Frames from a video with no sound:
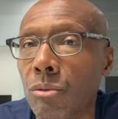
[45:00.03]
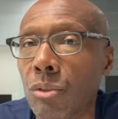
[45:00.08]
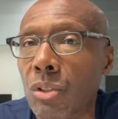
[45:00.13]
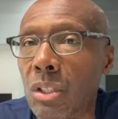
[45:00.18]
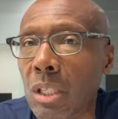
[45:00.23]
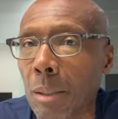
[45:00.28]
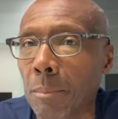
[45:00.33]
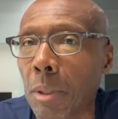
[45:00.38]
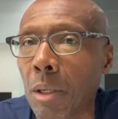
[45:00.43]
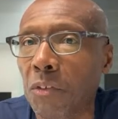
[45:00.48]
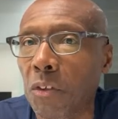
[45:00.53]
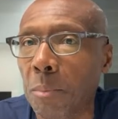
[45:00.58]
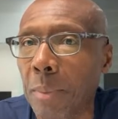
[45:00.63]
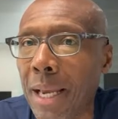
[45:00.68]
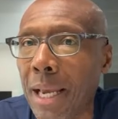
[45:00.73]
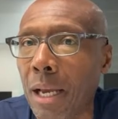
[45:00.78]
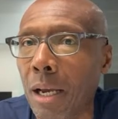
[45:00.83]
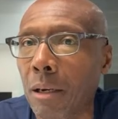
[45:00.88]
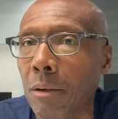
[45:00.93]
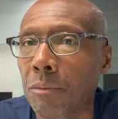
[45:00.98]
some of them
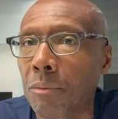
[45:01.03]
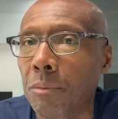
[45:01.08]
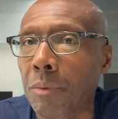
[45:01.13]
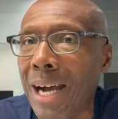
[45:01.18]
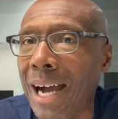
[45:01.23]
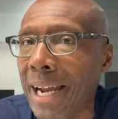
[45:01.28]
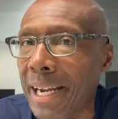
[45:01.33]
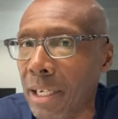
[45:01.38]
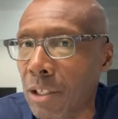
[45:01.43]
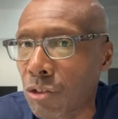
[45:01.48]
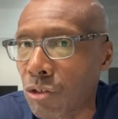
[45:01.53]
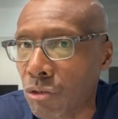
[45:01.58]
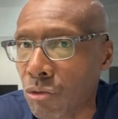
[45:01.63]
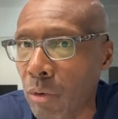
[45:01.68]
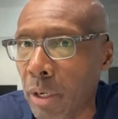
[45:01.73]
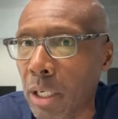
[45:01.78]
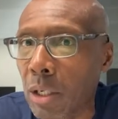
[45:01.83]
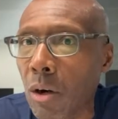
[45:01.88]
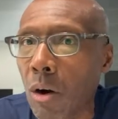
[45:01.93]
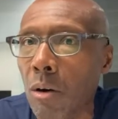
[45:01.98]
have high interest
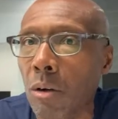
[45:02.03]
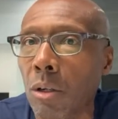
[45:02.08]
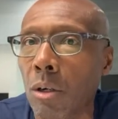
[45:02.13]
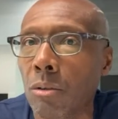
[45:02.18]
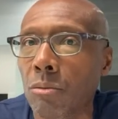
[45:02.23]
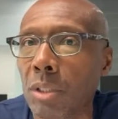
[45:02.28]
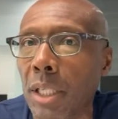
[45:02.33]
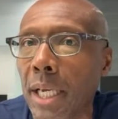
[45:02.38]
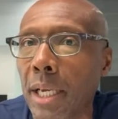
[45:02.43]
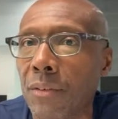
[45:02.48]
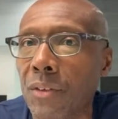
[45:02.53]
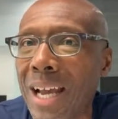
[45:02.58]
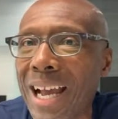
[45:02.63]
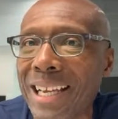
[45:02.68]
rate car loan debts.